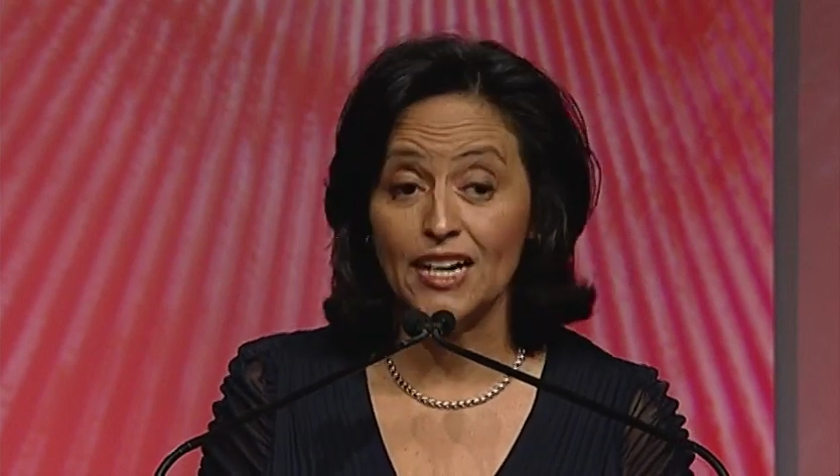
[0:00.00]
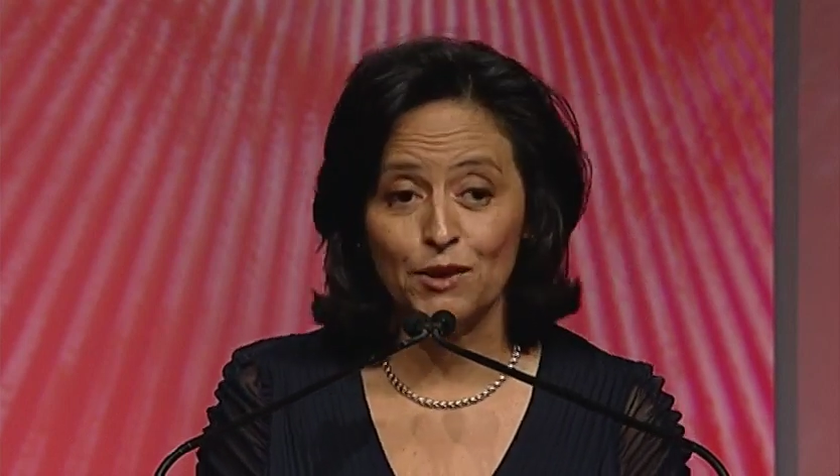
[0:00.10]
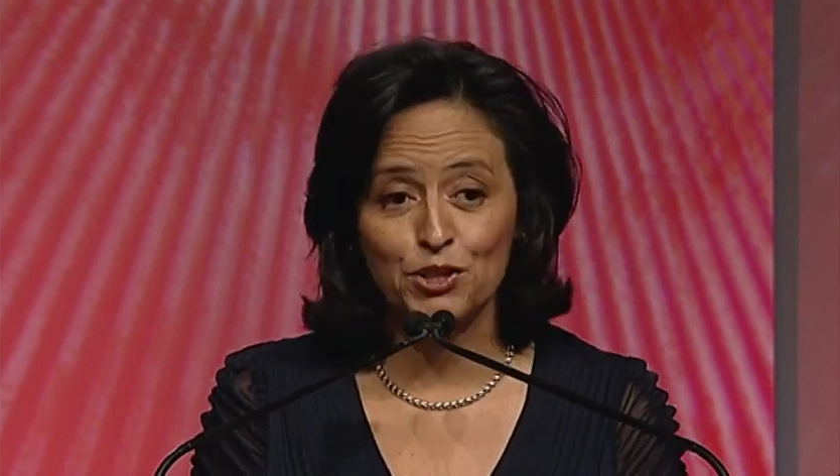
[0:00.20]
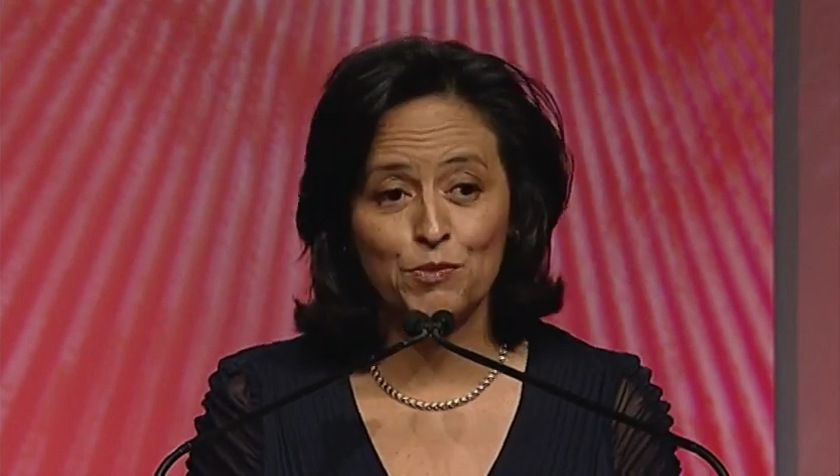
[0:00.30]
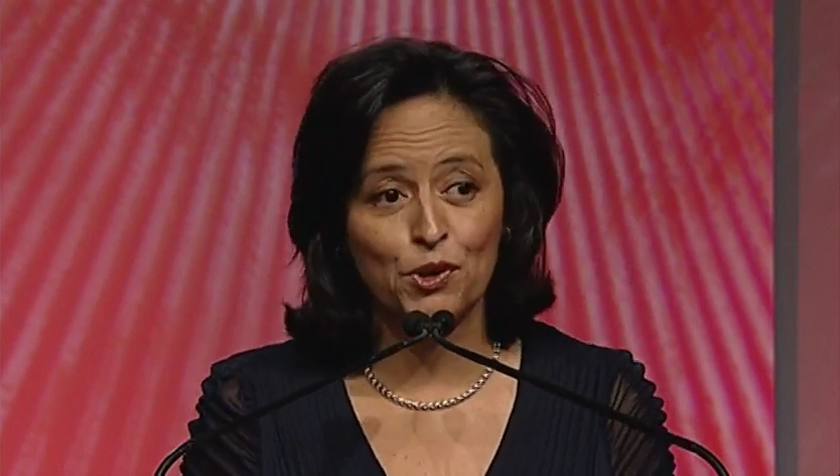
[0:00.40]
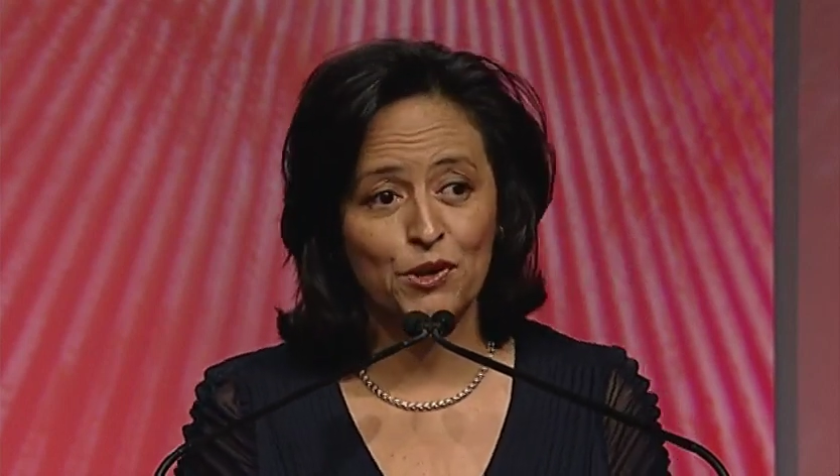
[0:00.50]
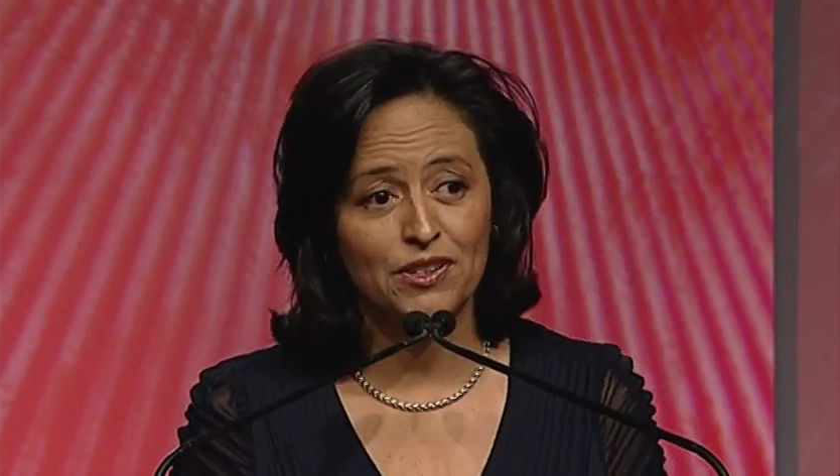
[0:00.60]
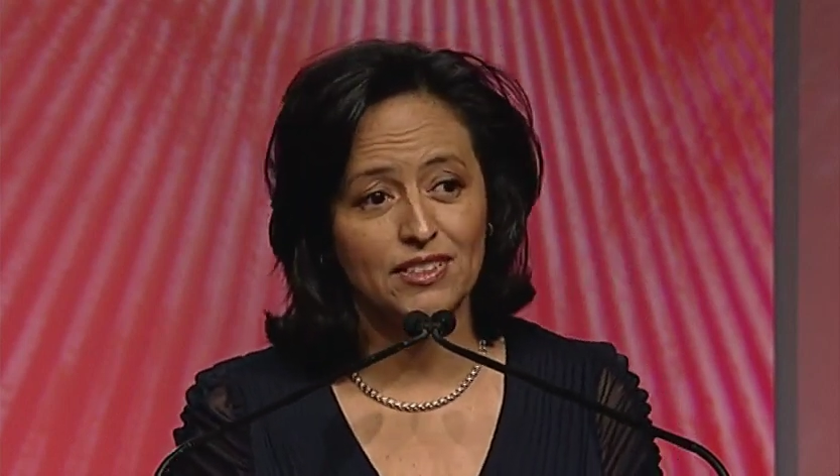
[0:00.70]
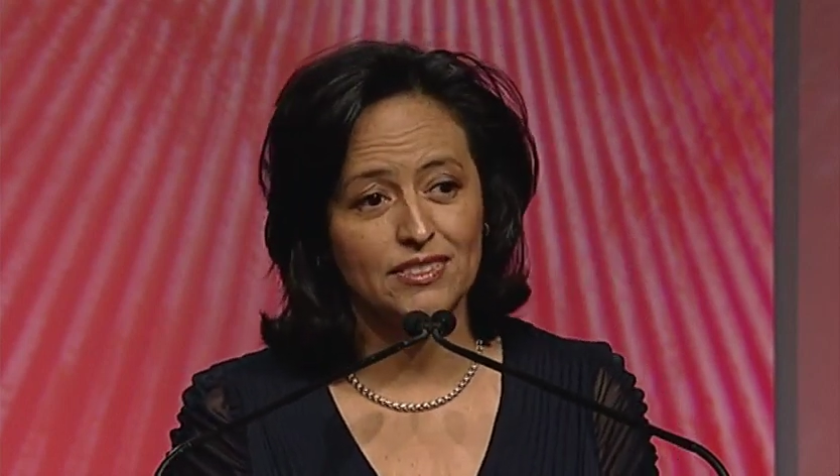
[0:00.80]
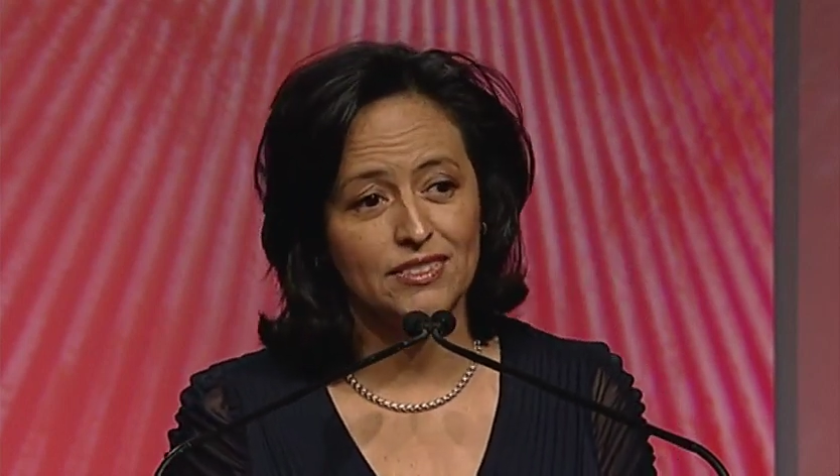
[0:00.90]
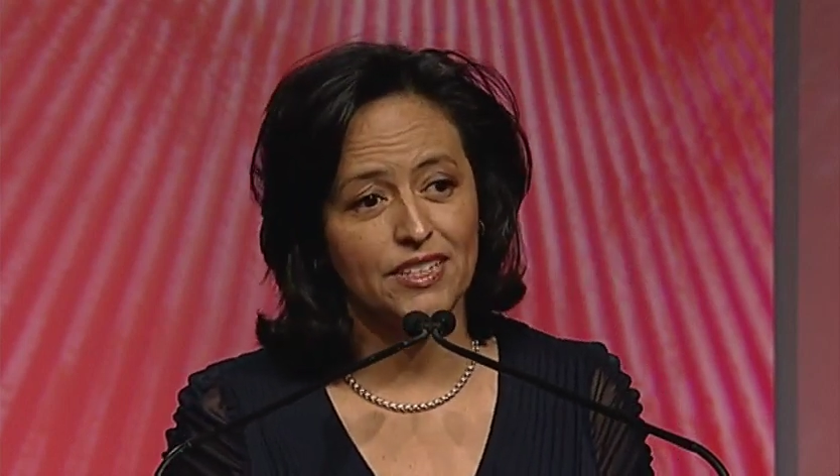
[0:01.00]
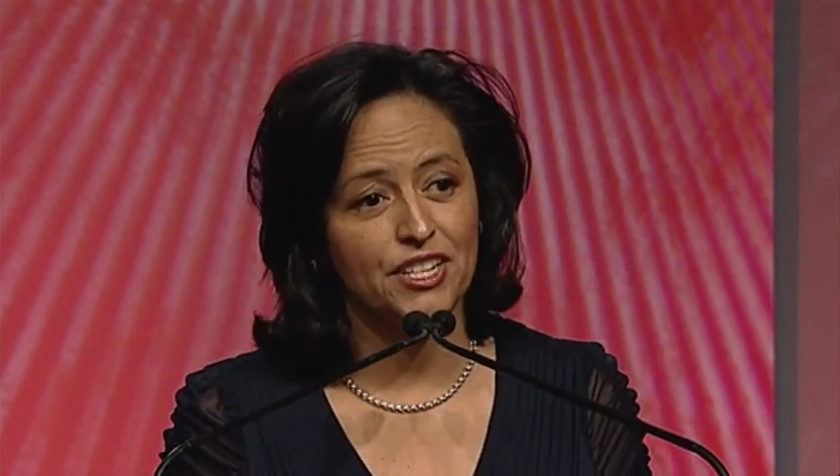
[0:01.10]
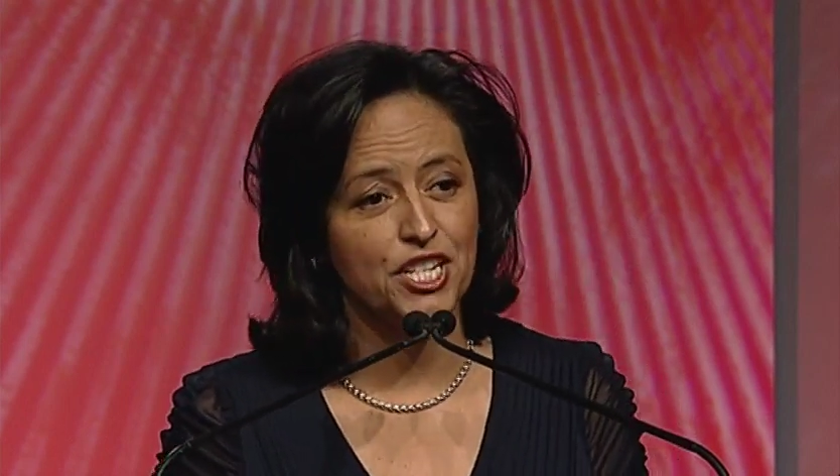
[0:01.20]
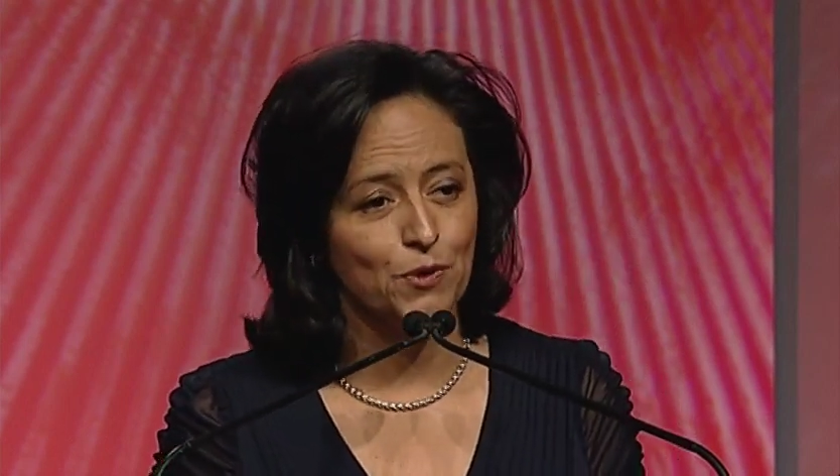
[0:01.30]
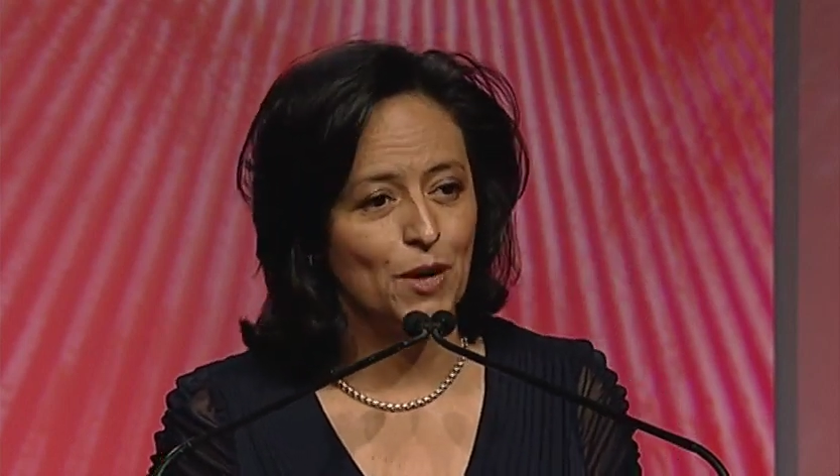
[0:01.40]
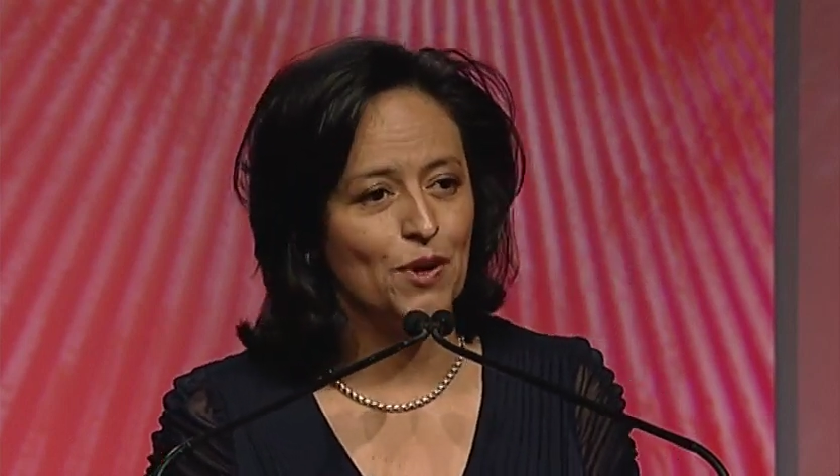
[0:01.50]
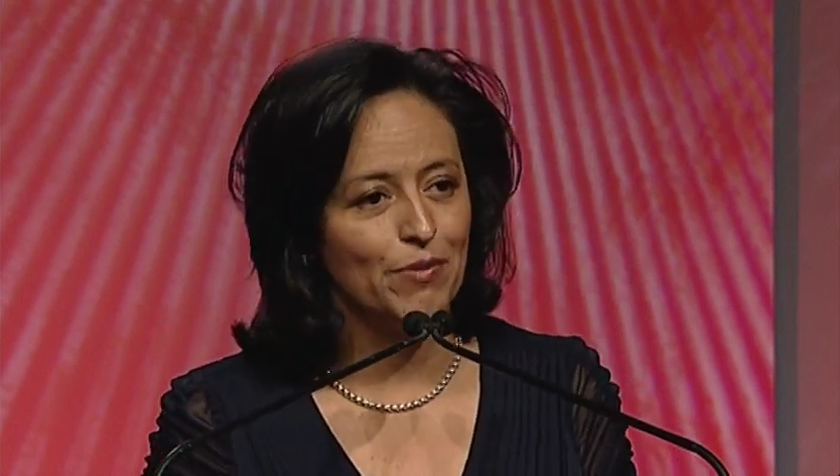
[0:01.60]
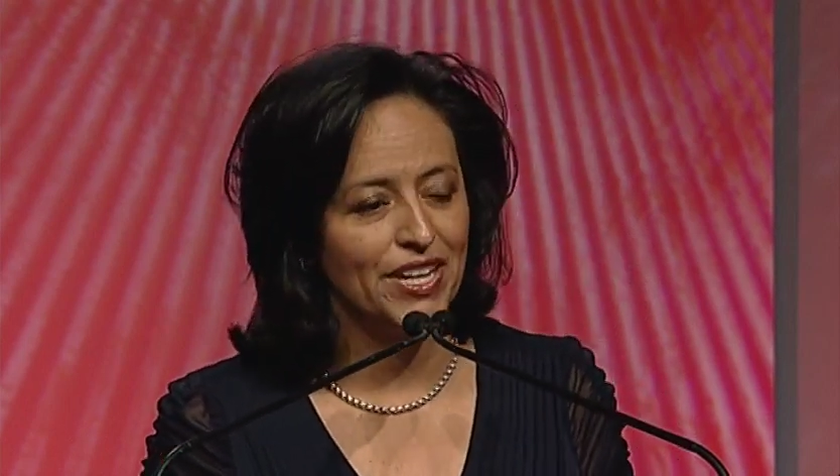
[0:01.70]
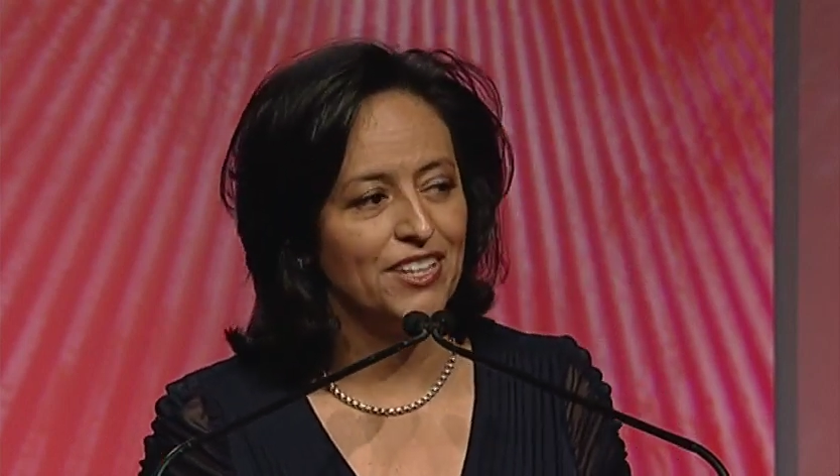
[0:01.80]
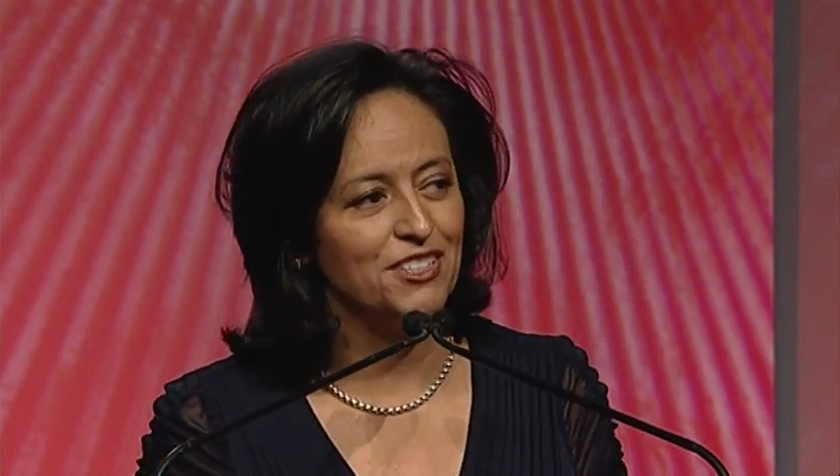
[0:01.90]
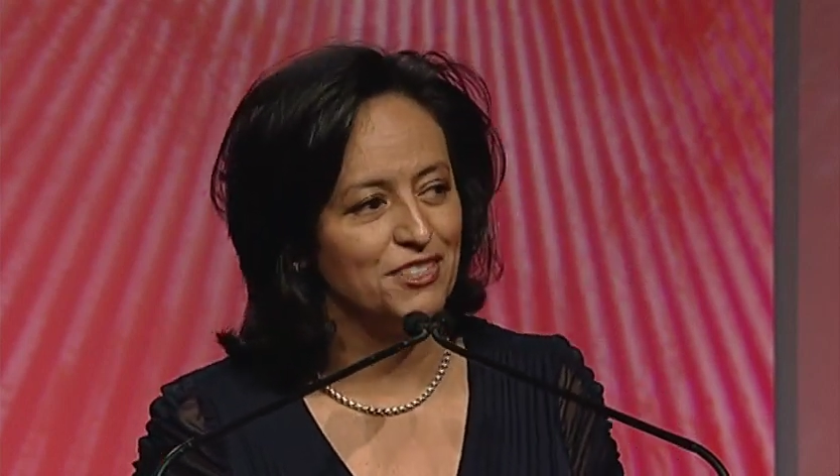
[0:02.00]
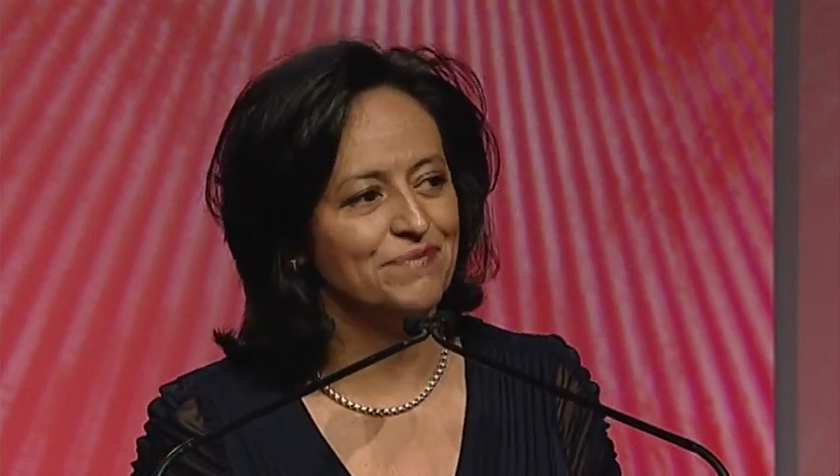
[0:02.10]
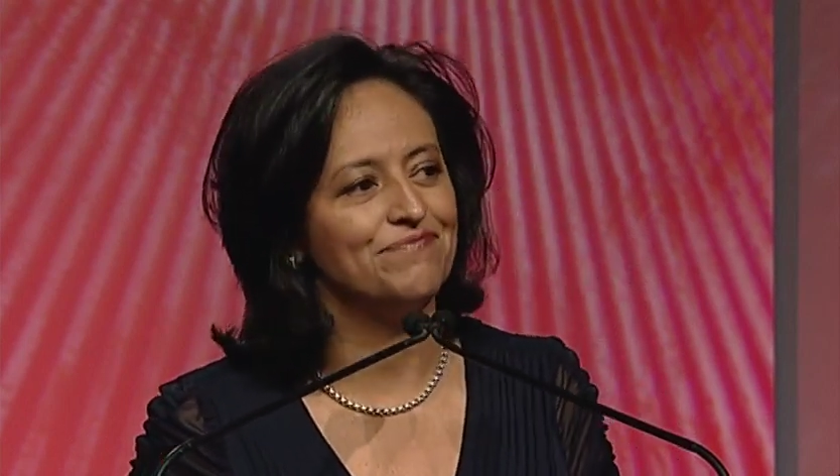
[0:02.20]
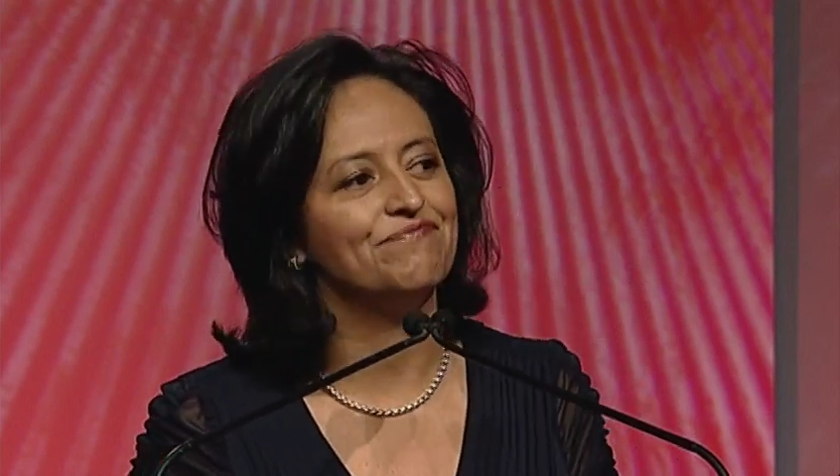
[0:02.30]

I was born in Chihuahua, Mexico.